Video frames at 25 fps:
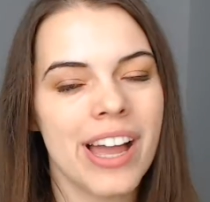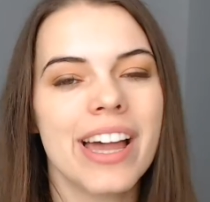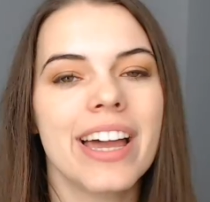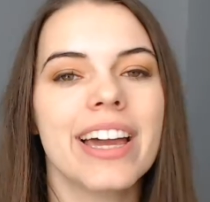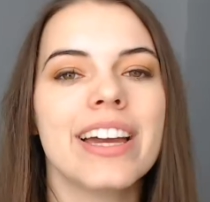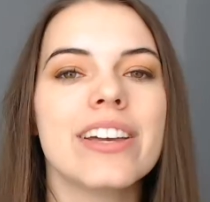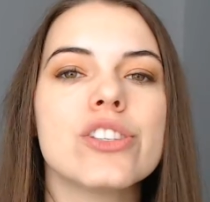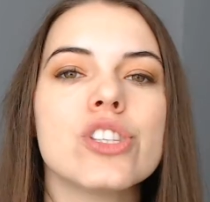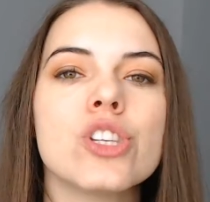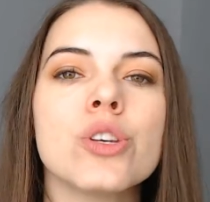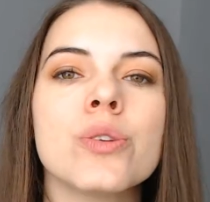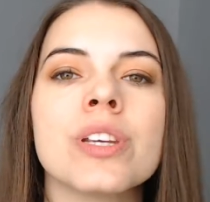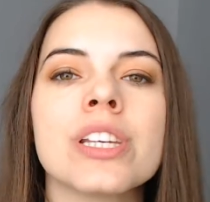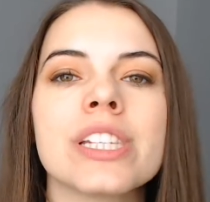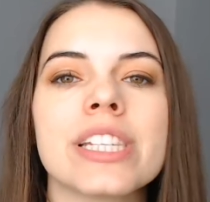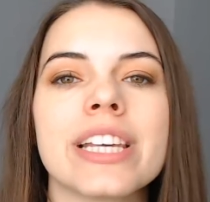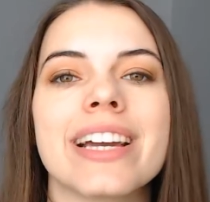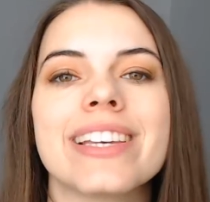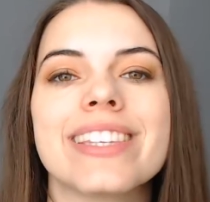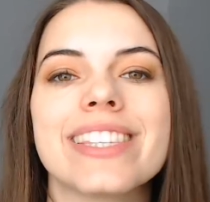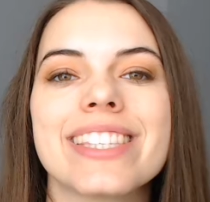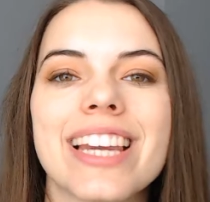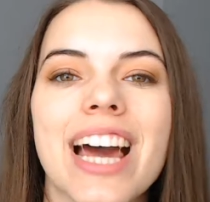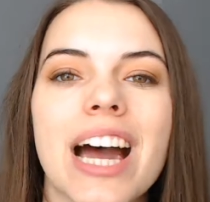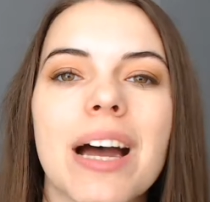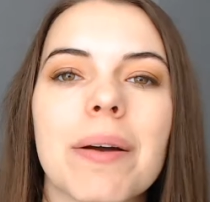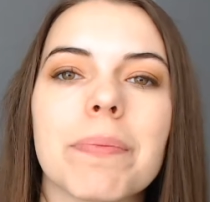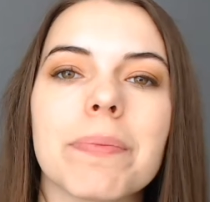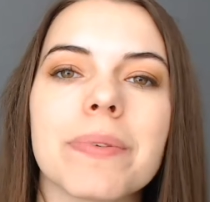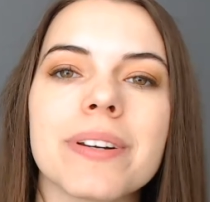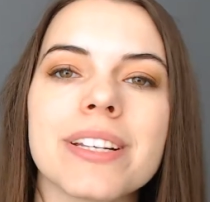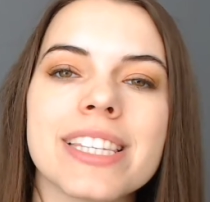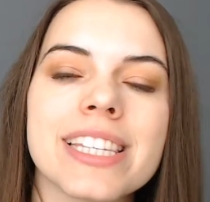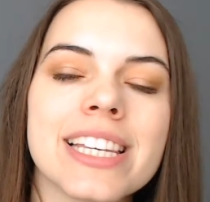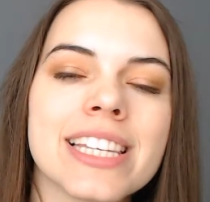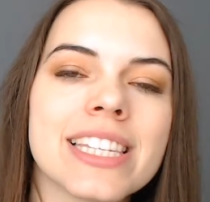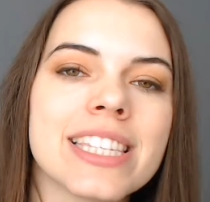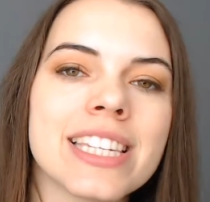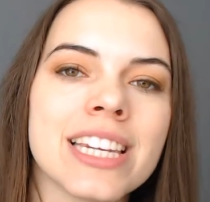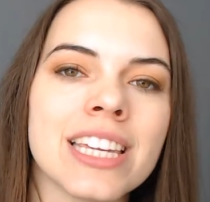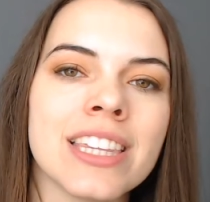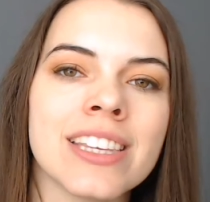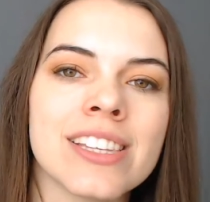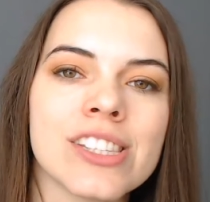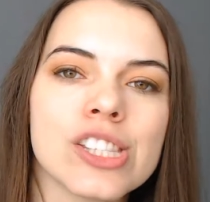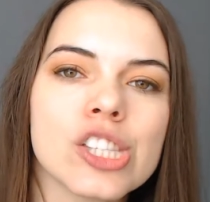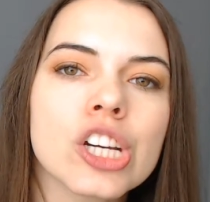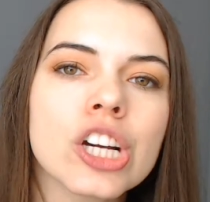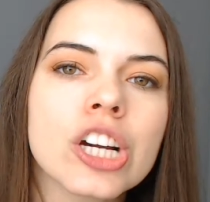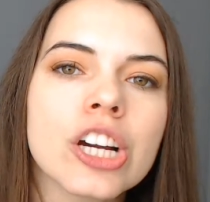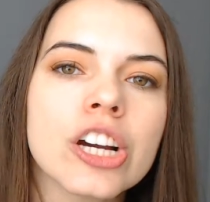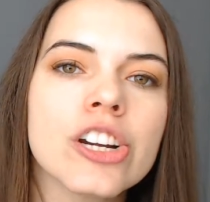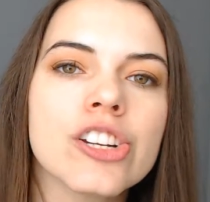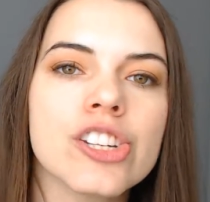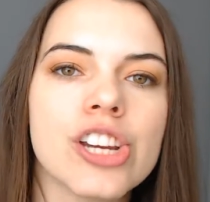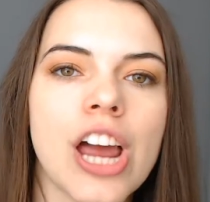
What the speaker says: as soon as I stop resisting this urge,